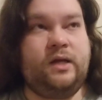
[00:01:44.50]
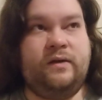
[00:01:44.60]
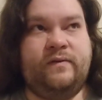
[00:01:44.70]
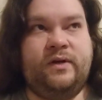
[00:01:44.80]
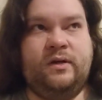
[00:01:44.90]

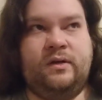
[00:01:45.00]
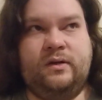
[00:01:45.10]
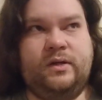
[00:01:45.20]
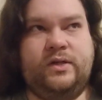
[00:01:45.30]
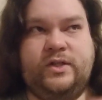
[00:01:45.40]

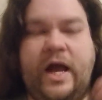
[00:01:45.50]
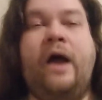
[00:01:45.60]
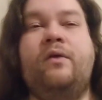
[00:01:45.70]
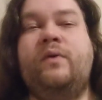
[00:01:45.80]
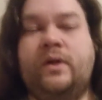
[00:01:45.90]
even
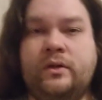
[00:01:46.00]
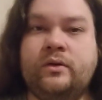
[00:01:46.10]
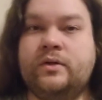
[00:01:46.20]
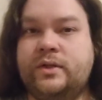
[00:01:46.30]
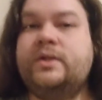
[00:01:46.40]
shadowing
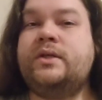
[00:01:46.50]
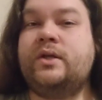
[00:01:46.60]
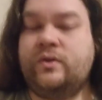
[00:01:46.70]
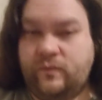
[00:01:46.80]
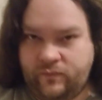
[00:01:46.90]
nurses
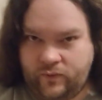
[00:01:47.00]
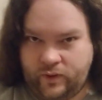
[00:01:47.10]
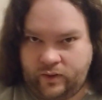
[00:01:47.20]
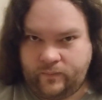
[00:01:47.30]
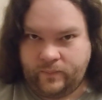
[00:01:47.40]
can do
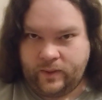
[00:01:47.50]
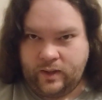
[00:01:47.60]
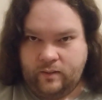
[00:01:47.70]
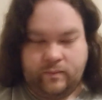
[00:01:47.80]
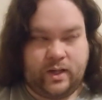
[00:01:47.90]
for you,
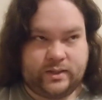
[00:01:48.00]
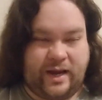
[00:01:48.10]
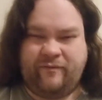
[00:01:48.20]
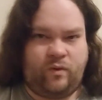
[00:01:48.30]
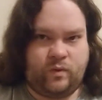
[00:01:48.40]
because
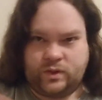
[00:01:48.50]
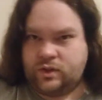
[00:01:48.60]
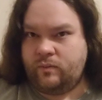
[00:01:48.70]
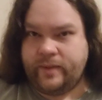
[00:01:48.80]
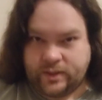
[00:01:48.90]
everyone's
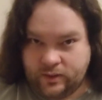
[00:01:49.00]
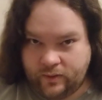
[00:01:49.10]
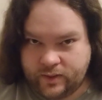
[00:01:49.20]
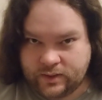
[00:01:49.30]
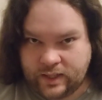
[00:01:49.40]
so busy
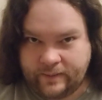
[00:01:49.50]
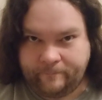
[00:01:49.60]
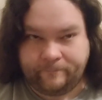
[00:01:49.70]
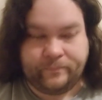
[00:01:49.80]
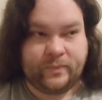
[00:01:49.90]
all the
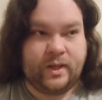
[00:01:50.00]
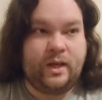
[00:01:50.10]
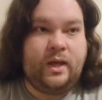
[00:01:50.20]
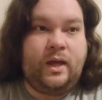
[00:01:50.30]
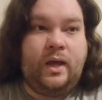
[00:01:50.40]
time.
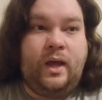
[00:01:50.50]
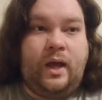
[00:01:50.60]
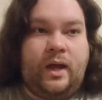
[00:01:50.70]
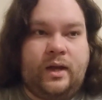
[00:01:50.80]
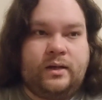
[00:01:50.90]

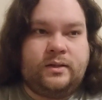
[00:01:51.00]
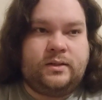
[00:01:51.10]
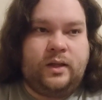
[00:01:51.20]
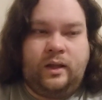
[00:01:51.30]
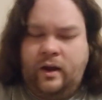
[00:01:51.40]

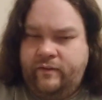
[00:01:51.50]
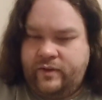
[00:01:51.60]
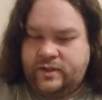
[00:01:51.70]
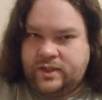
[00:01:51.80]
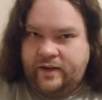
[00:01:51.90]
And a lot of
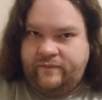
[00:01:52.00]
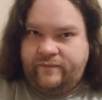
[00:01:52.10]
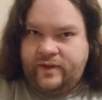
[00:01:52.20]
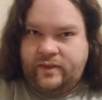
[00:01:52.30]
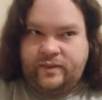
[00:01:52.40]
the
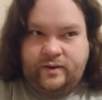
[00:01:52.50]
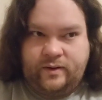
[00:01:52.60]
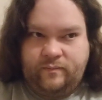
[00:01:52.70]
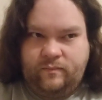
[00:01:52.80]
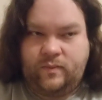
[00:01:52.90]
stuff that
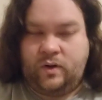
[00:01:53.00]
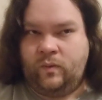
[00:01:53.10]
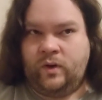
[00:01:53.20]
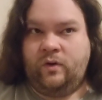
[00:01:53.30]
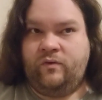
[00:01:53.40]
they're
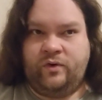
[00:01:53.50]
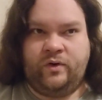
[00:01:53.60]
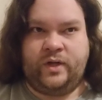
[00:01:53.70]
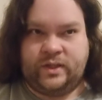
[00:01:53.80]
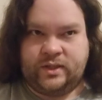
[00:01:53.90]
going
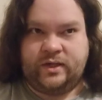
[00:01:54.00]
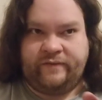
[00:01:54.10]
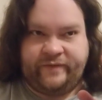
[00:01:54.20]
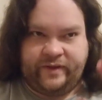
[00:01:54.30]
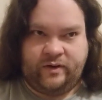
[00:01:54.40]
over is
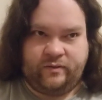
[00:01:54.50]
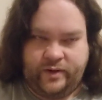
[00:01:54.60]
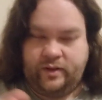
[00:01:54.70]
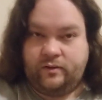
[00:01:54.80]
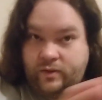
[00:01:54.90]
stuff that they
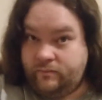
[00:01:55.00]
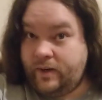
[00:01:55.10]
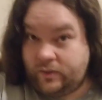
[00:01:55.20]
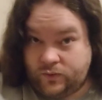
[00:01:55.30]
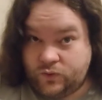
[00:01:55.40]
already learned in
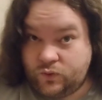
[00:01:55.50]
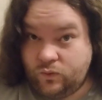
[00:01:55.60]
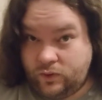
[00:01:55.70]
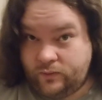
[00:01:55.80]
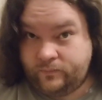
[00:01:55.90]
medical school.